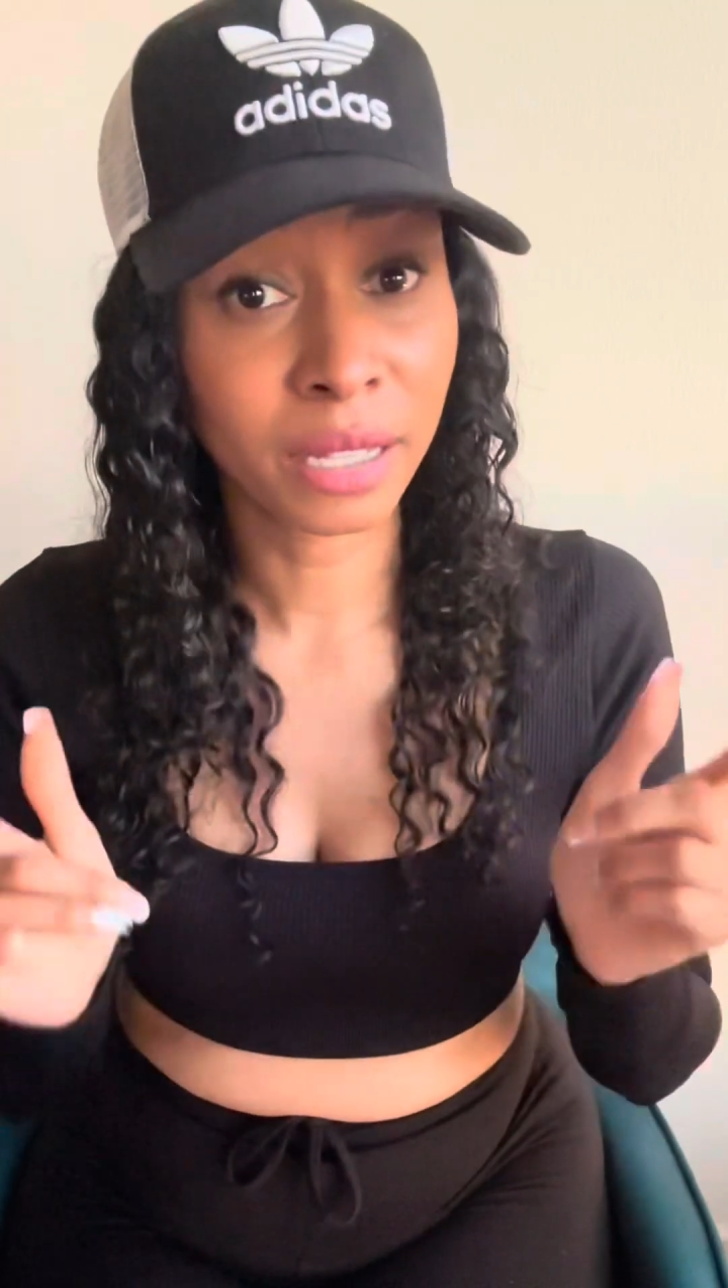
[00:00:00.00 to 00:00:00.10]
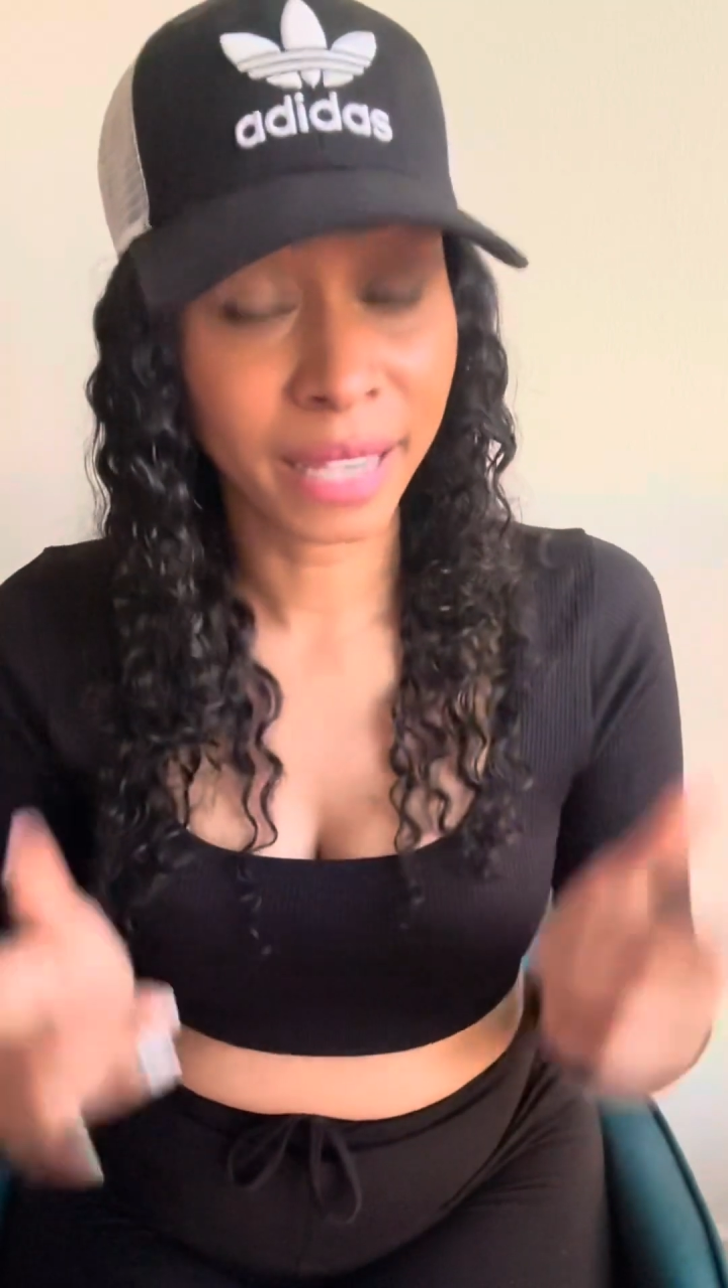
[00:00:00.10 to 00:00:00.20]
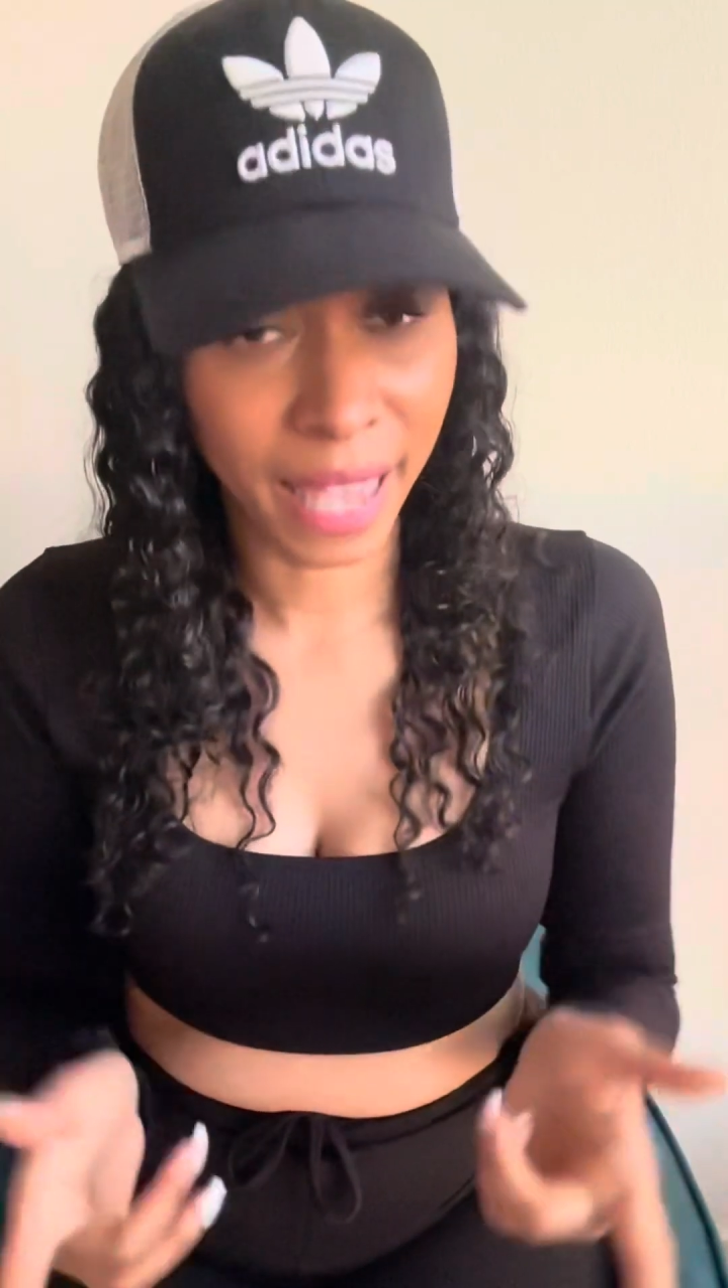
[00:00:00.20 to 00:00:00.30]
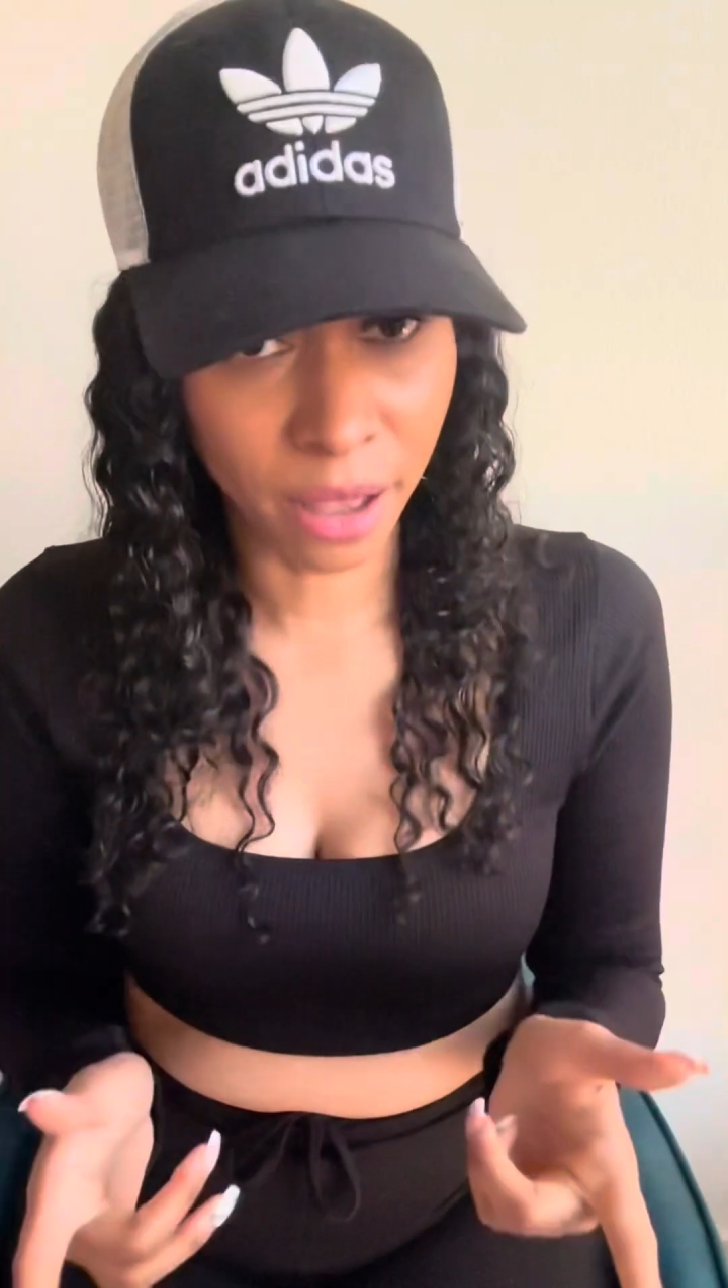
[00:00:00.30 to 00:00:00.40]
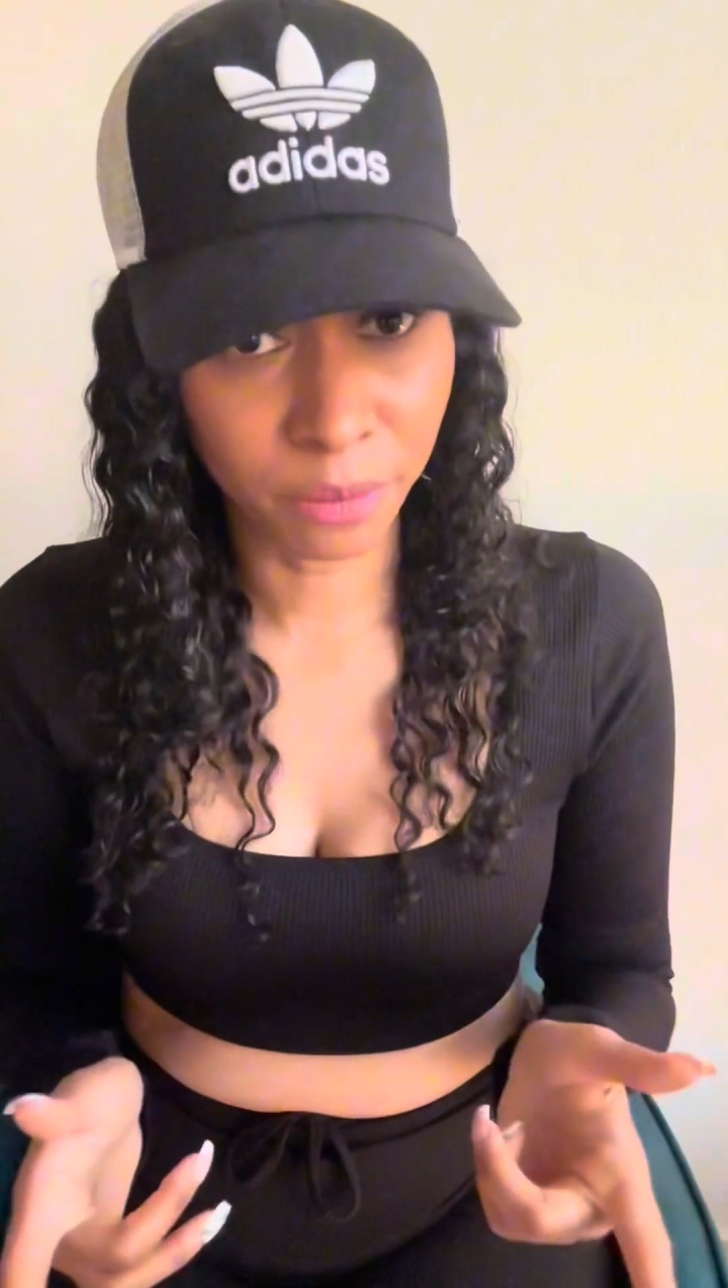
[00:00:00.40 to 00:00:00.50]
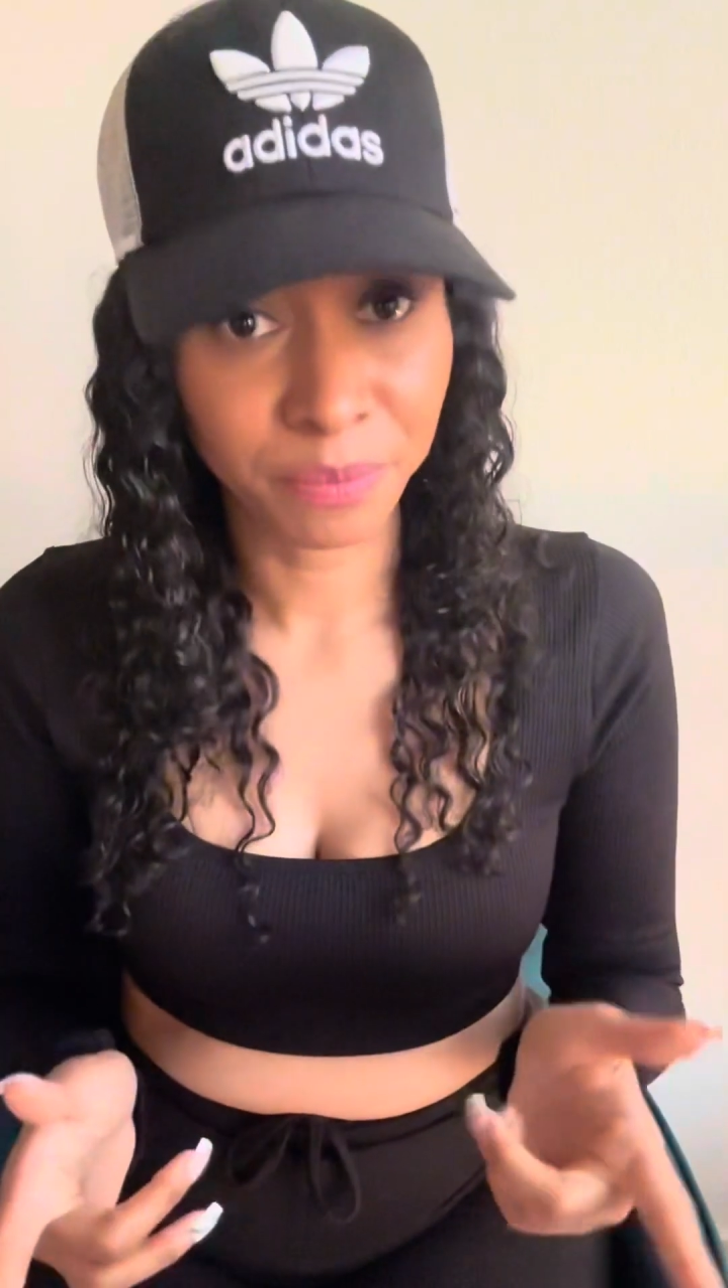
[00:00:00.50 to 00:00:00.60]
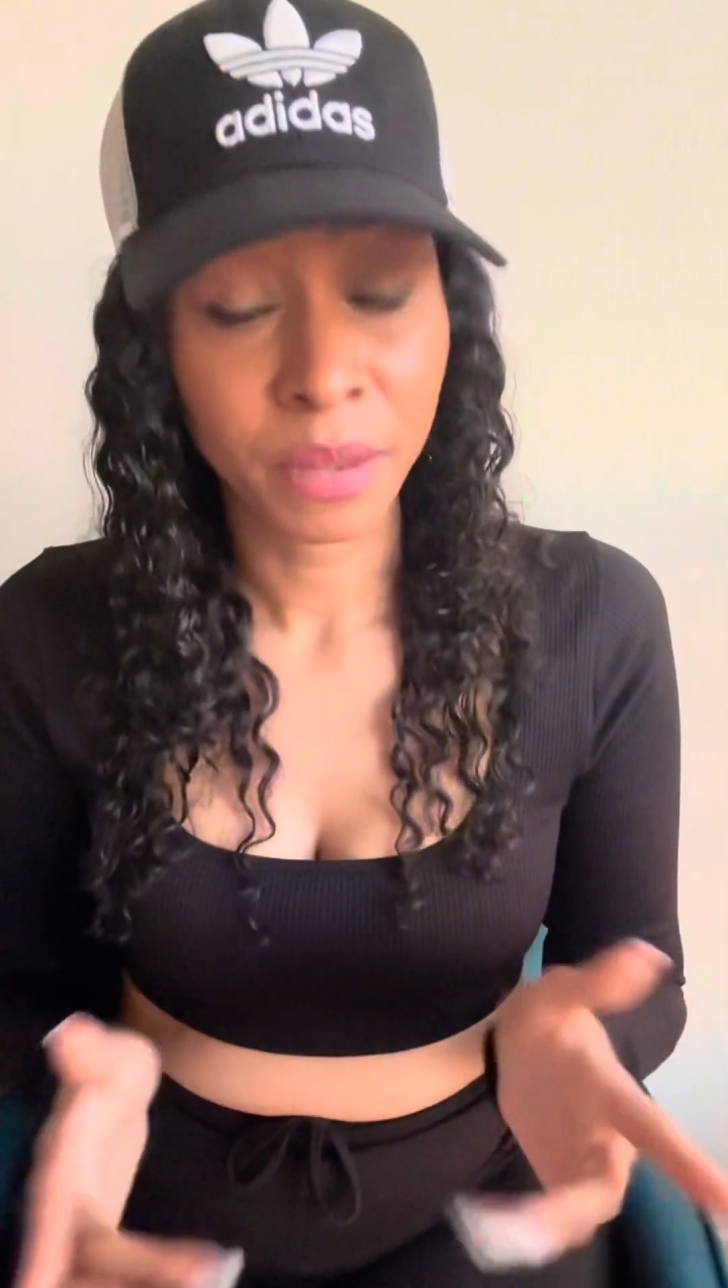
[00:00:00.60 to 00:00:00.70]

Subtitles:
account.